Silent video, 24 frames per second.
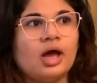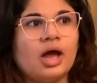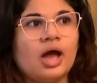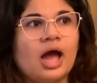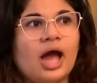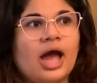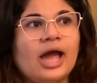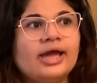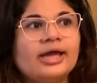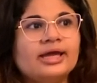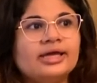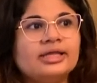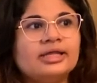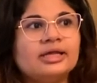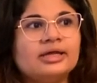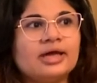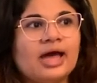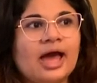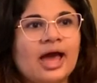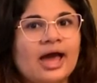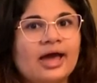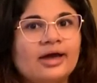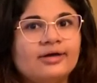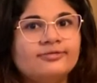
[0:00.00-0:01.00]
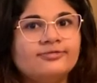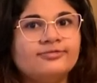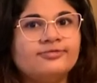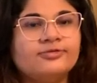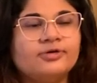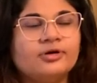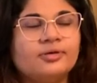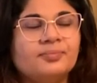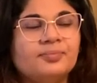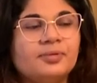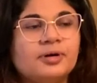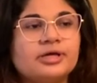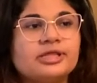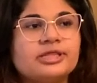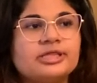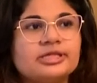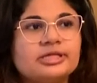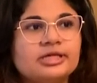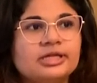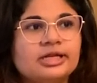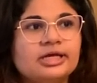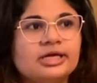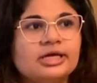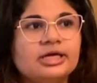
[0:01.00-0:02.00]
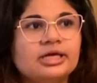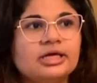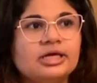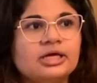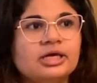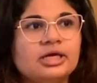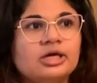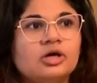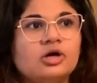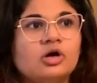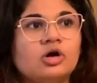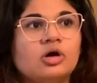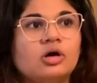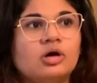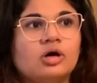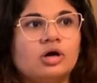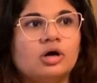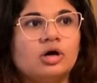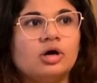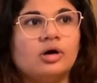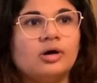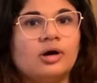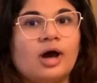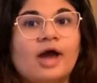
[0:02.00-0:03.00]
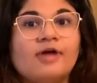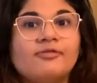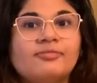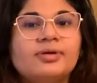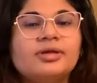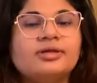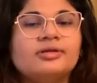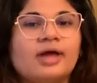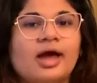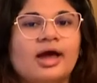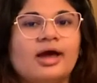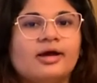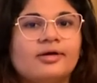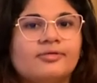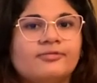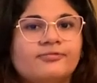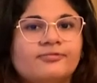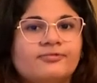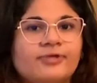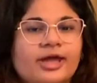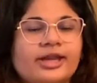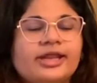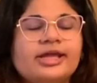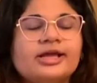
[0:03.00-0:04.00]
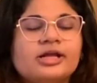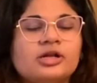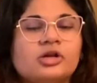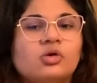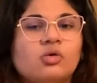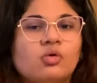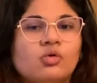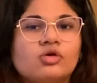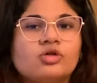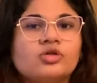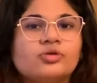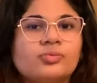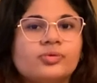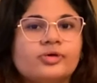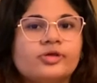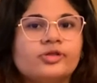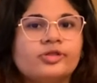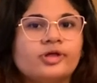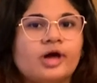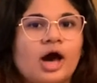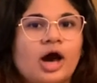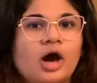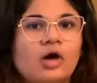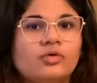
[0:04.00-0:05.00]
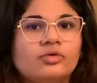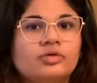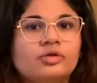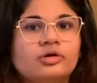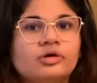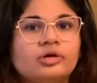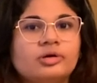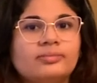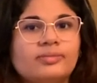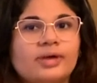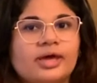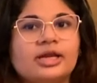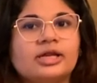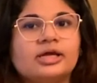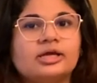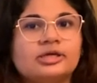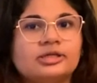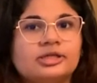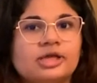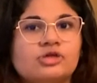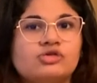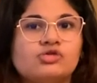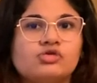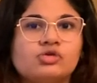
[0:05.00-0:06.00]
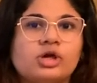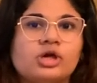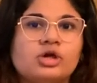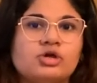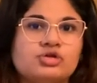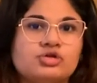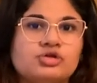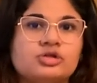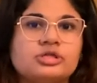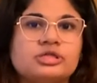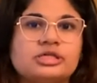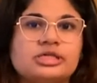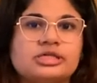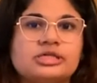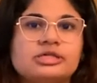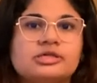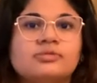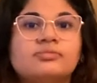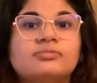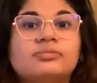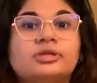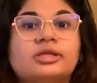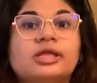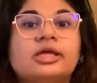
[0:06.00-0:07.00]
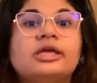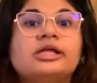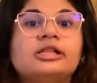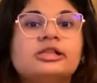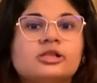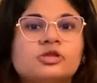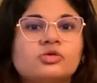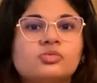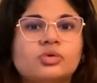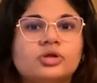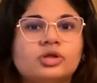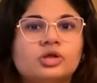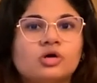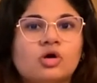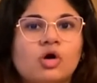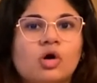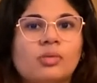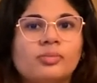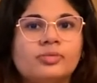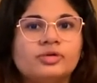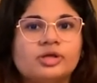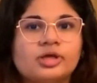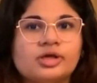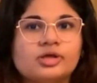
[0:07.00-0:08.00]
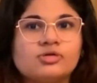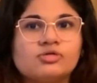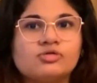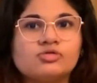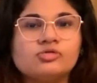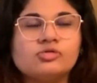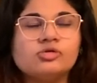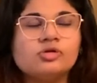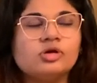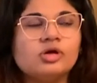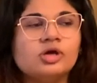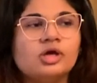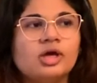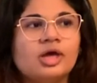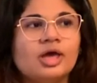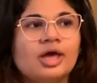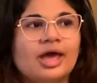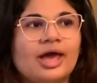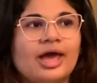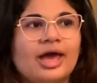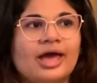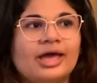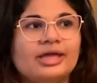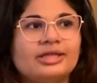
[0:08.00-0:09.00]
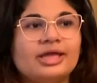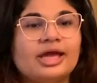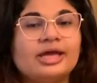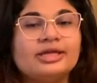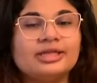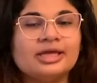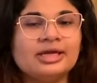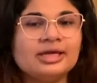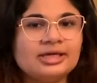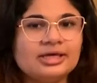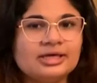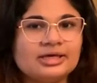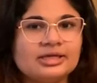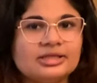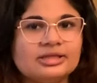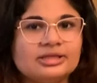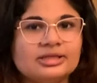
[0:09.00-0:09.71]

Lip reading: I have personally, I've been very close with how the American education system deals with accommodation, and I think